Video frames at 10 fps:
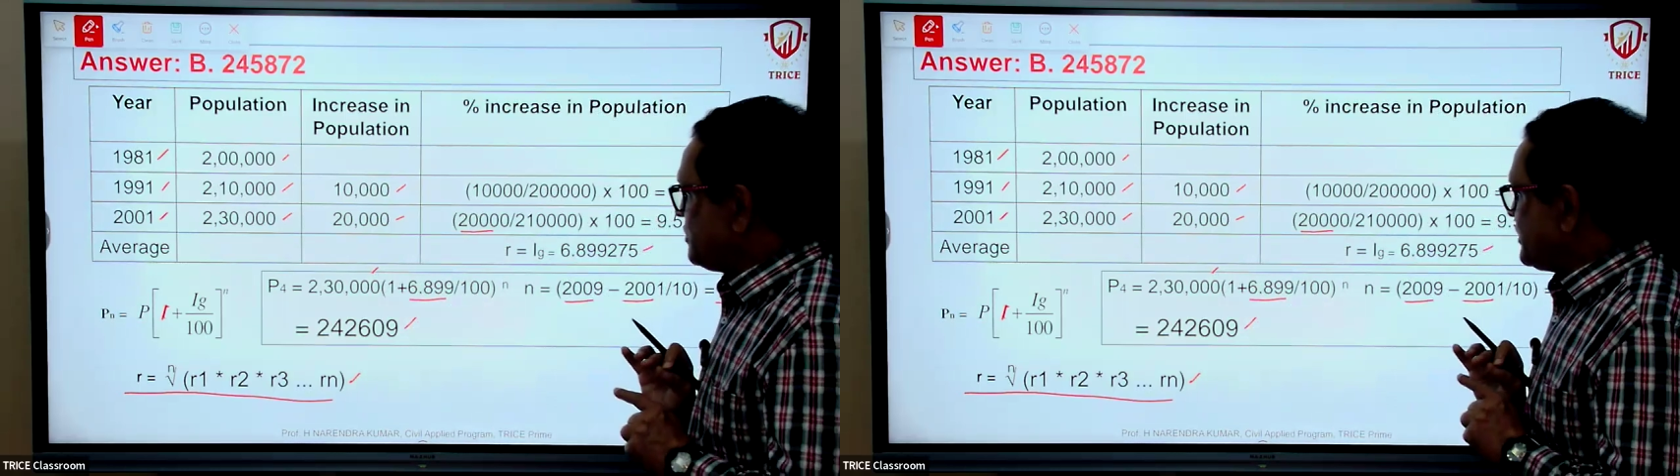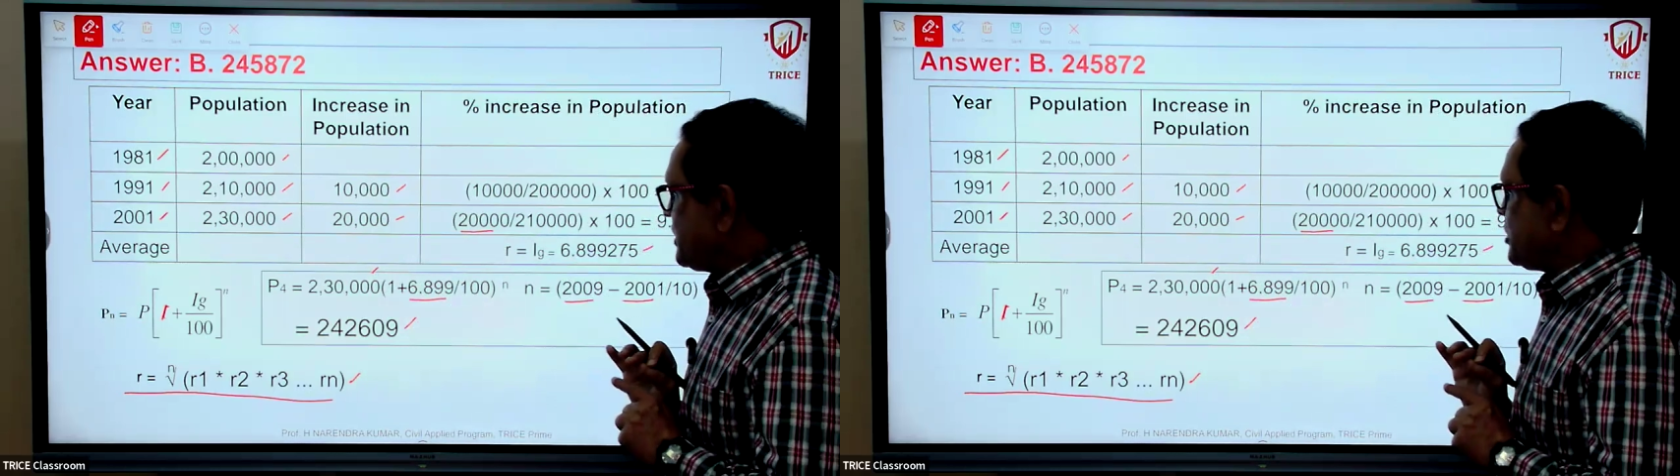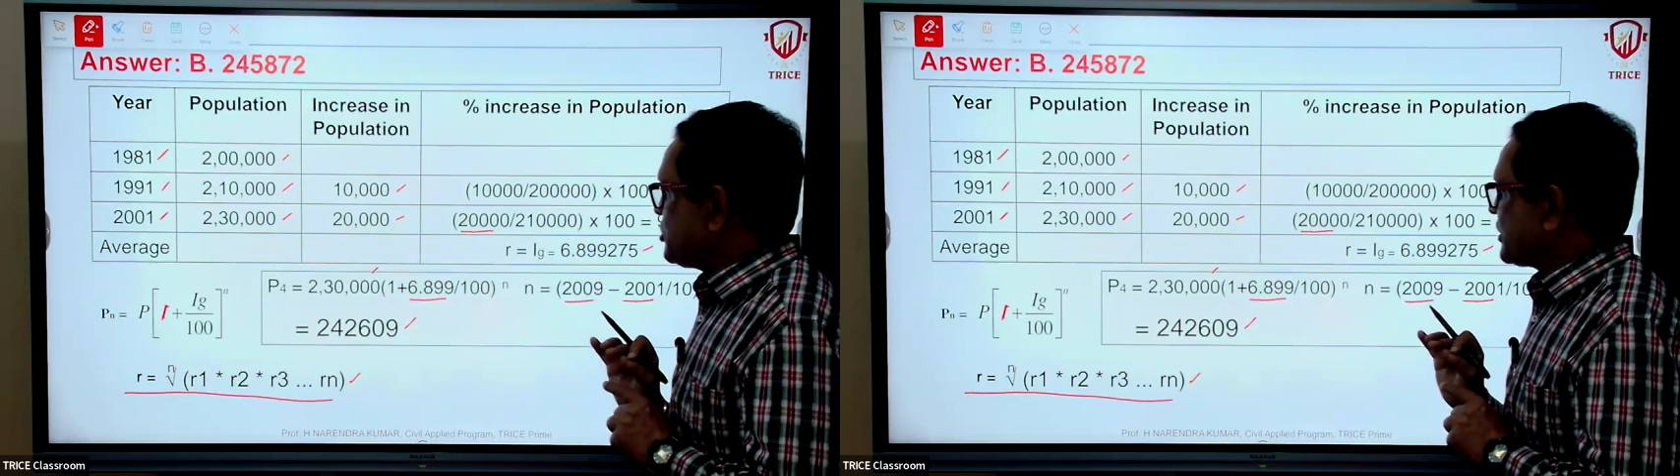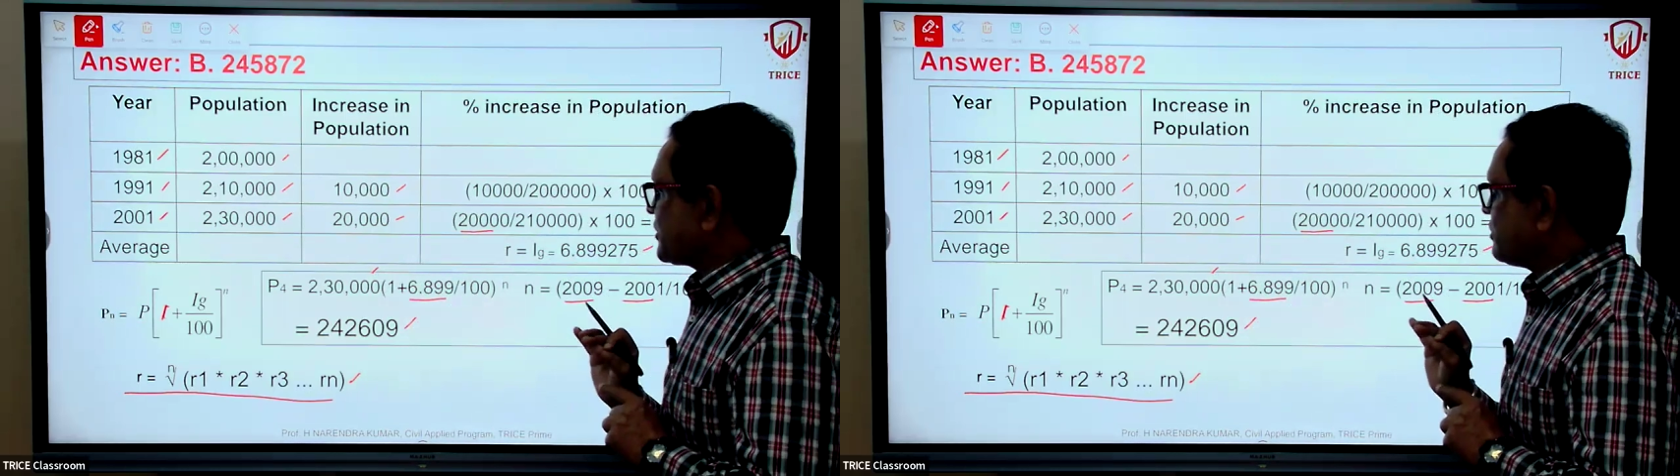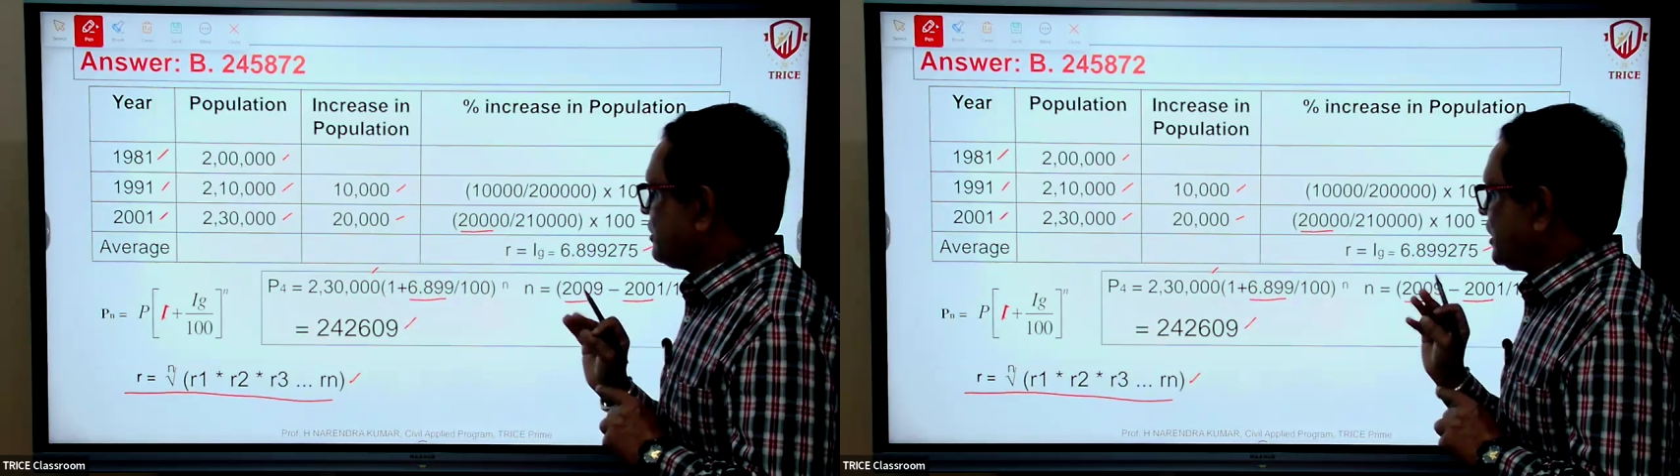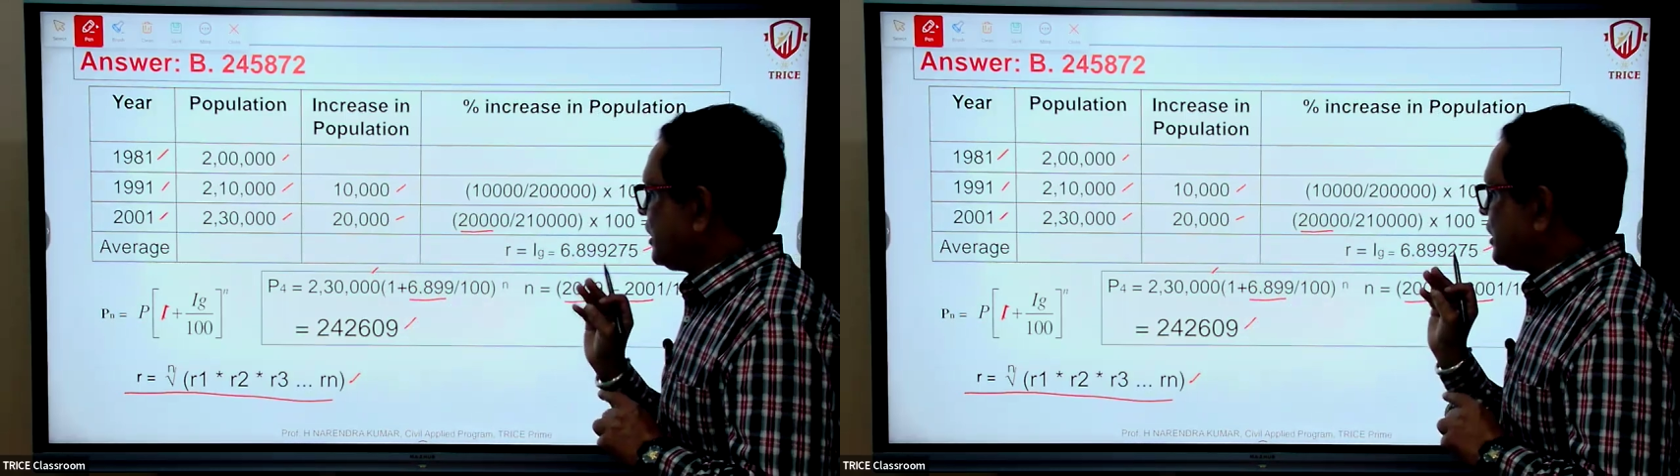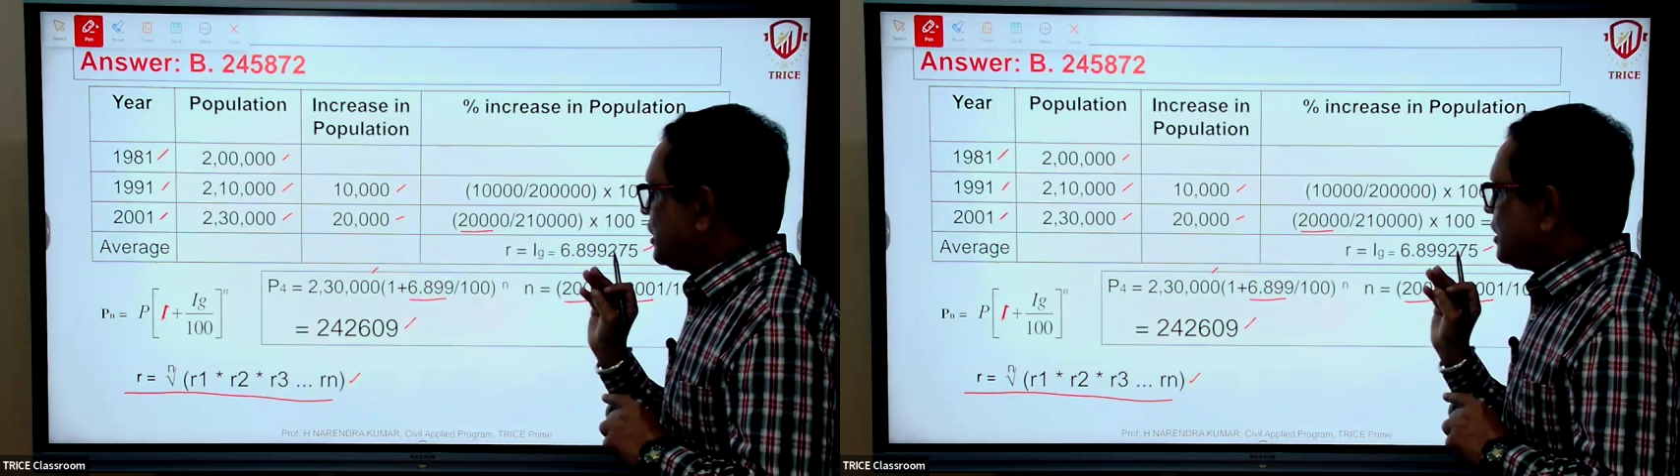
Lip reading: We need to actually